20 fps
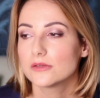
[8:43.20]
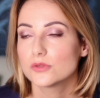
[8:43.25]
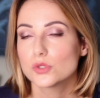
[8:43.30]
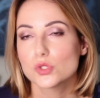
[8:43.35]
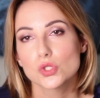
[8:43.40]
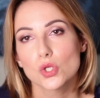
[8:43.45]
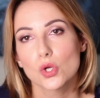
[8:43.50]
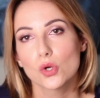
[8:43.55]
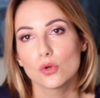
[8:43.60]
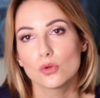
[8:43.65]

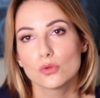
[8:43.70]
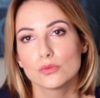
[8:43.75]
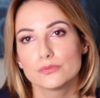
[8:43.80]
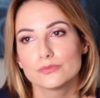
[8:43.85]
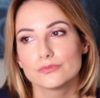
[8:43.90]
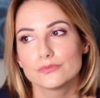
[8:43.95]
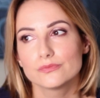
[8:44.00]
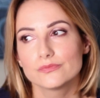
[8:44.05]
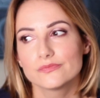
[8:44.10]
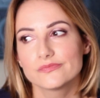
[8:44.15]
So
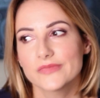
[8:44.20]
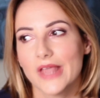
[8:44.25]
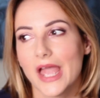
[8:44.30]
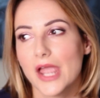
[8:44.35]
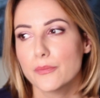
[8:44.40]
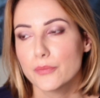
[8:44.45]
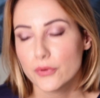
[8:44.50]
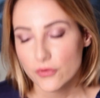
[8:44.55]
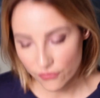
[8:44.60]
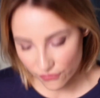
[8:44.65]

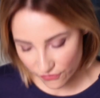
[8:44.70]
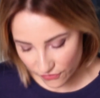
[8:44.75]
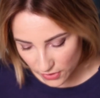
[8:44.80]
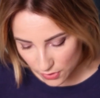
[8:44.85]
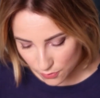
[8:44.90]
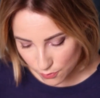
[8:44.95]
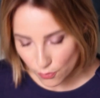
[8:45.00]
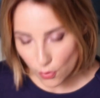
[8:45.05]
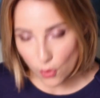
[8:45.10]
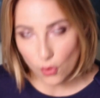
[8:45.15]
I
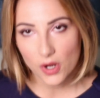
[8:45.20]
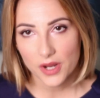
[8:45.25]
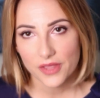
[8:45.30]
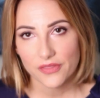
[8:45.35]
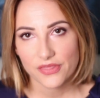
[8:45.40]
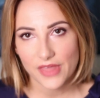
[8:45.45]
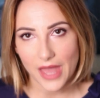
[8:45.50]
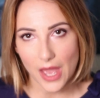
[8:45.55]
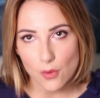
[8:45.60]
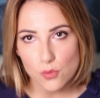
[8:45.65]
prefer more
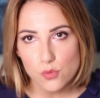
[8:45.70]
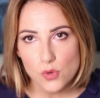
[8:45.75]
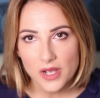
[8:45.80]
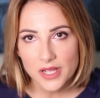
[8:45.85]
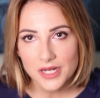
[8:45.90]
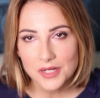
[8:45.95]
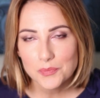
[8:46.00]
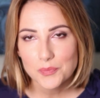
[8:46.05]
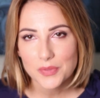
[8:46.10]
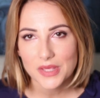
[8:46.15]
that
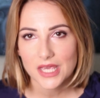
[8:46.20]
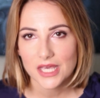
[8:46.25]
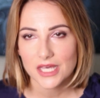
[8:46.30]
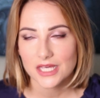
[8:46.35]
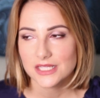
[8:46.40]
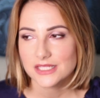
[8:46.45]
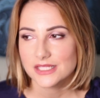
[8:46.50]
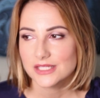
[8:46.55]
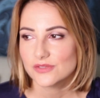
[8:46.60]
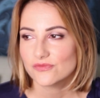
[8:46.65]
one
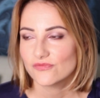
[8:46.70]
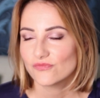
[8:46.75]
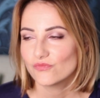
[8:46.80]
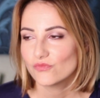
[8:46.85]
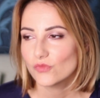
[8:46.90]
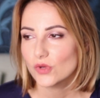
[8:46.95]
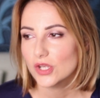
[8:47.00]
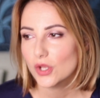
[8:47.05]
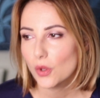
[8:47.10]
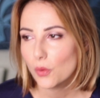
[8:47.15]
because,
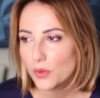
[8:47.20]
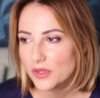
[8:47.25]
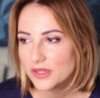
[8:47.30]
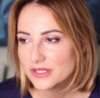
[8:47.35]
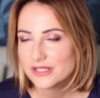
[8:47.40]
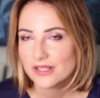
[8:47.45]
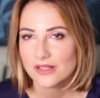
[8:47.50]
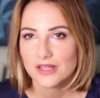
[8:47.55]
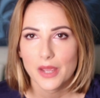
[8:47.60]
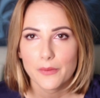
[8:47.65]
you know, with
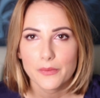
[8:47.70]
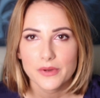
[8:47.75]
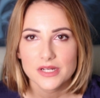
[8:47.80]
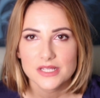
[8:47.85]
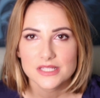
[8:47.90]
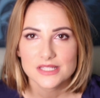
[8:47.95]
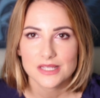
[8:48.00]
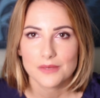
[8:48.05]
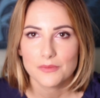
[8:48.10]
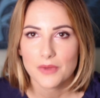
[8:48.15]

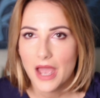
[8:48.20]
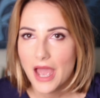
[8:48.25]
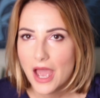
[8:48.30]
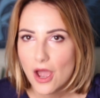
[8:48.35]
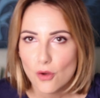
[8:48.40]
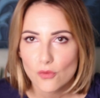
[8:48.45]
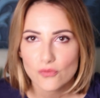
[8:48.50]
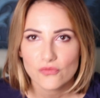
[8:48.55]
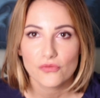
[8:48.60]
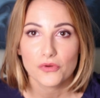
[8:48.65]
celebrities,
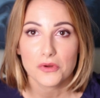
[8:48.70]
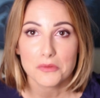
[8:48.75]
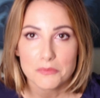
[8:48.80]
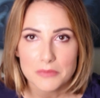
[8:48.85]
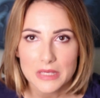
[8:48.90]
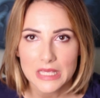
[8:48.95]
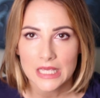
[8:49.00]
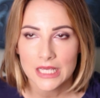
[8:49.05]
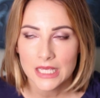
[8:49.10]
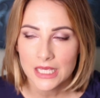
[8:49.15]
somehow for
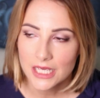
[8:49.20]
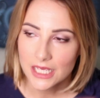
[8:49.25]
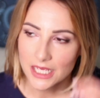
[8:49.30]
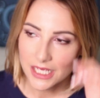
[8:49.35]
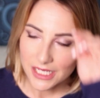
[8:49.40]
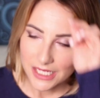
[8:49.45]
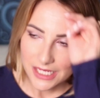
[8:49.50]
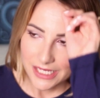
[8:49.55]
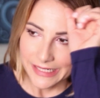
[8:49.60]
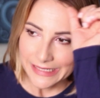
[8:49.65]
me,
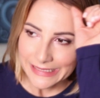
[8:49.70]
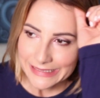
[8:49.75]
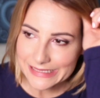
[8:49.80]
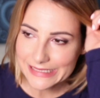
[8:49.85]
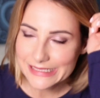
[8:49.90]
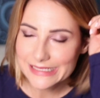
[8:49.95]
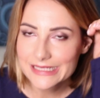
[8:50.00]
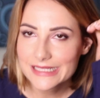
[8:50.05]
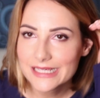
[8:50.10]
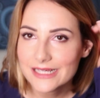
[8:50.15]

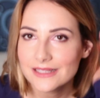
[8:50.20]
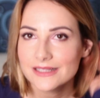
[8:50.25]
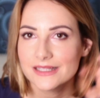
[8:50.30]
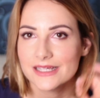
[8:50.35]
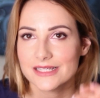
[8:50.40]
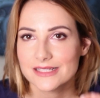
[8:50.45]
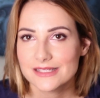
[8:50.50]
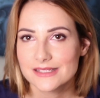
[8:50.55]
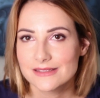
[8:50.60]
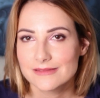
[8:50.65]
still
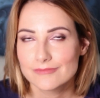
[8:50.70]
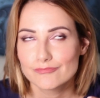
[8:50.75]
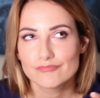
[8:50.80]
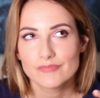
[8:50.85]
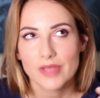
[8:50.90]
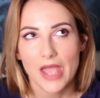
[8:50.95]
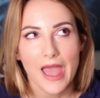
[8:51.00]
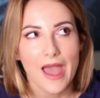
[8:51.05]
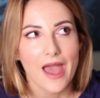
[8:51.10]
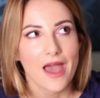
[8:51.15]
they
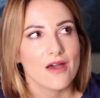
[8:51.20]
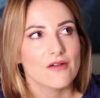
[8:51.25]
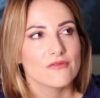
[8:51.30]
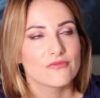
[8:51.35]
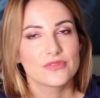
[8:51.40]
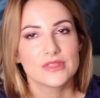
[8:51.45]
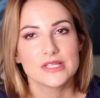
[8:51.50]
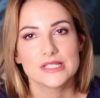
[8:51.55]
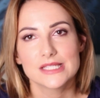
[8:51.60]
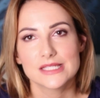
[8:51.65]

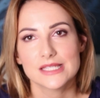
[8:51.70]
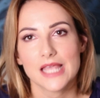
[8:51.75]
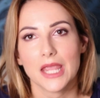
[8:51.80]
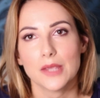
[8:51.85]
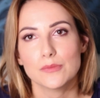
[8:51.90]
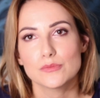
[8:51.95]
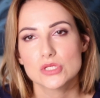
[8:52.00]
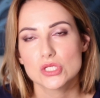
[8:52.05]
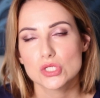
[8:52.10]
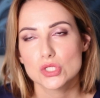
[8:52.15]
have the
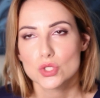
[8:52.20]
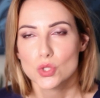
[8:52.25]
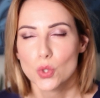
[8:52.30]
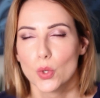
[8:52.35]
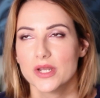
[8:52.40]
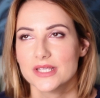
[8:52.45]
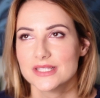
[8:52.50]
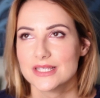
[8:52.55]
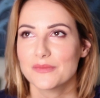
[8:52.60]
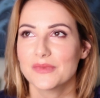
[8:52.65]
same
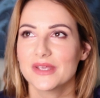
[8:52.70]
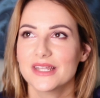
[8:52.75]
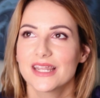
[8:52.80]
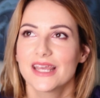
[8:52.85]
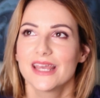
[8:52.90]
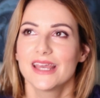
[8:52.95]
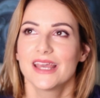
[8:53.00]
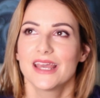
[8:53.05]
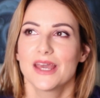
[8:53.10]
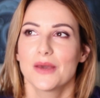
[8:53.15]
stories. I mean,
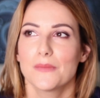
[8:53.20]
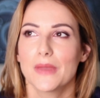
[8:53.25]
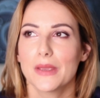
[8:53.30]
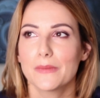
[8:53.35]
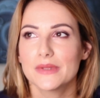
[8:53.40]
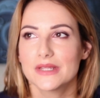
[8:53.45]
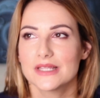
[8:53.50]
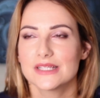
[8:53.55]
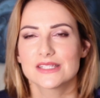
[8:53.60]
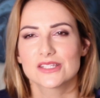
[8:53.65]

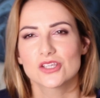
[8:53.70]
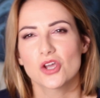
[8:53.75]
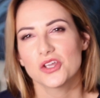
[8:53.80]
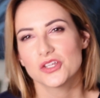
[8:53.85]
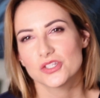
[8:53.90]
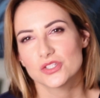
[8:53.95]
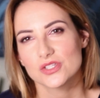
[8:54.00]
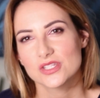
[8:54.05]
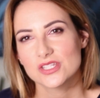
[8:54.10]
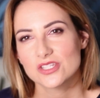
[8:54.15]
maybe this is
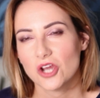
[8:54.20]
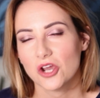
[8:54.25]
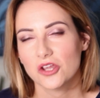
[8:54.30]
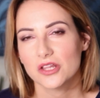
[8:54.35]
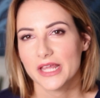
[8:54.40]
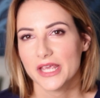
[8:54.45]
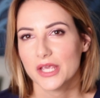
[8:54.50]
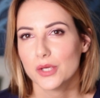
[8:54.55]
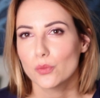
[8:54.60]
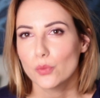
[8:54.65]
going to
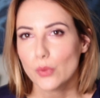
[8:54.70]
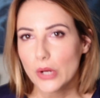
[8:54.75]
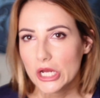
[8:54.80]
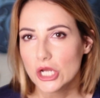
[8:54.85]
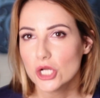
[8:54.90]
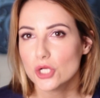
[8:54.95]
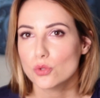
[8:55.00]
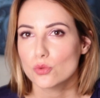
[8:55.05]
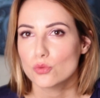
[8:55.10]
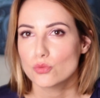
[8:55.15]
sound like
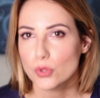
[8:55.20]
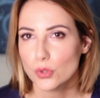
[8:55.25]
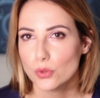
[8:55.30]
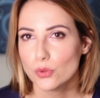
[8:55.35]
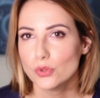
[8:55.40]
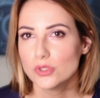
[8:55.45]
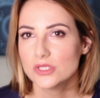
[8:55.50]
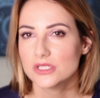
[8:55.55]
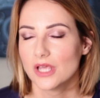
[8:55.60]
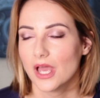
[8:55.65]
weird or
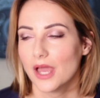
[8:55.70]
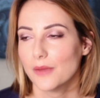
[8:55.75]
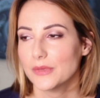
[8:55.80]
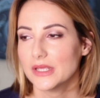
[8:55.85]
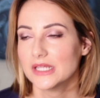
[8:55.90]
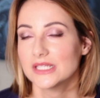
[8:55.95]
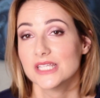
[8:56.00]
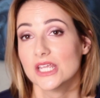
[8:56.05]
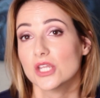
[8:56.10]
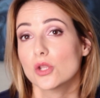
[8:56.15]
rude. I
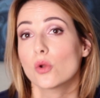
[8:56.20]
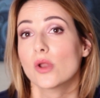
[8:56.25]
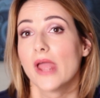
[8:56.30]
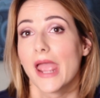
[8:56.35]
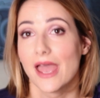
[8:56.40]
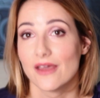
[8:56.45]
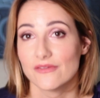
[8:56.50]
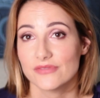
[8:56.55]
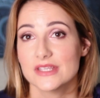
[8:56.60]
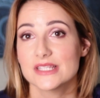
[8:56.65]
mean, they don't
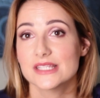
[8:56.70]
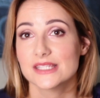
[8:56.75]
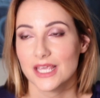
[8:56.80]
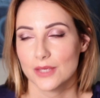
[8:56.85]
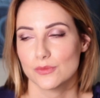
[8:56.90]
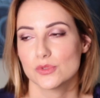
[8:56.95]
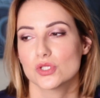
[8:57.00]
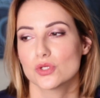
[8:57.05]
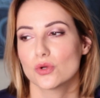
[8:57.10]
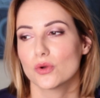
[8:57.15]
have the
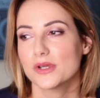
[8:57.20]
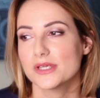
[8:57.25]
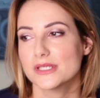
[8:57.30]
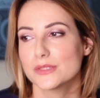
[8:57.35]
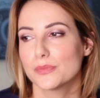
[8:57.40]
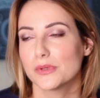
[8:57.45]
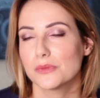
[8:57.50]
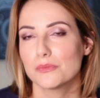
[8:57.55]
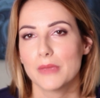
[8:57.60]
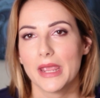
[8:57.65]
same
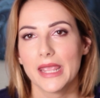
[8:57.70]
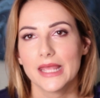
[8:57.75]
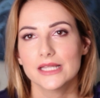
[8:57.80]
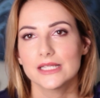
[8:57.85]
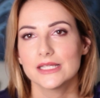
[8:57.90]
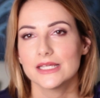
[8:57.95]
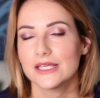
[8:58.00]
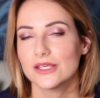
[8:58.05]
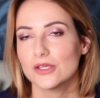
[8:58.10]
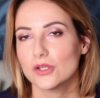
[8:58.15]
stories, but
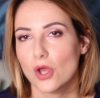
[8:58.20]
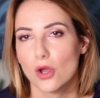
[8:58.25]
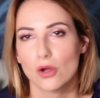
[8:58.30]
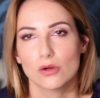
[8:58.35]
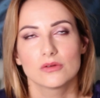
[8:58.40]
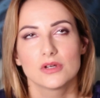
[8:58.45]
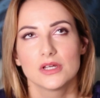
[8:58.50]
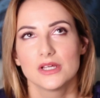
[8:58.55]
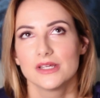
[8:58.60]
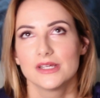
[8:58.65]
mainly, you
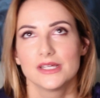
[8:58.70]
know,